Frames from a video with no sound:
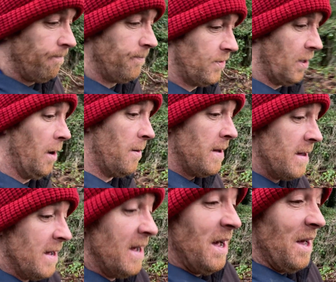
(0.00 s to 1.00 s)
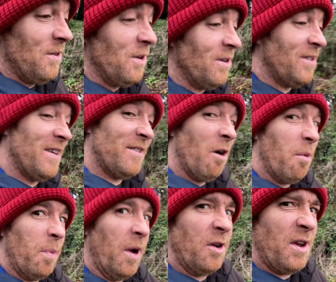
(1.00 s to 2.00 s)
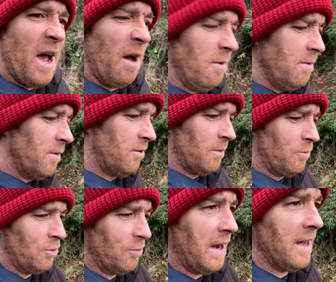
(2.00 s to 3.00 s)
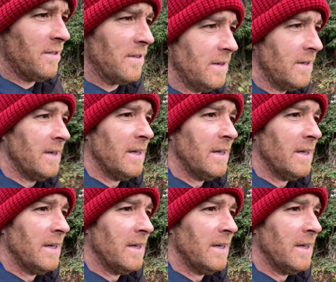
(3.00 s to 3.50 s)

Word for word: So as long as it's not burnt down, which I'm sure it hasn't,